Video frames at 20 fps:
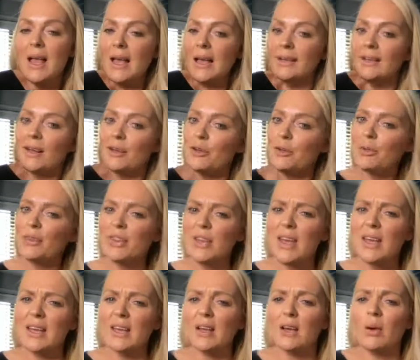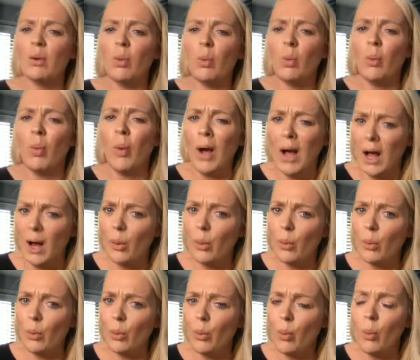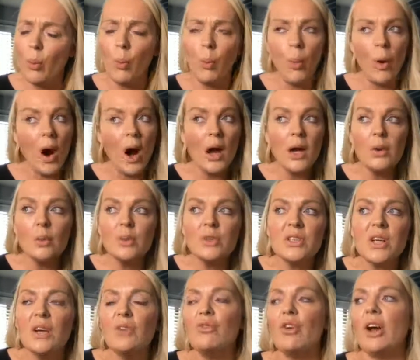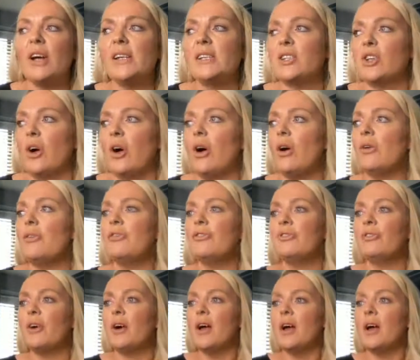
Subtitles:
Now you think, wow, why would I write off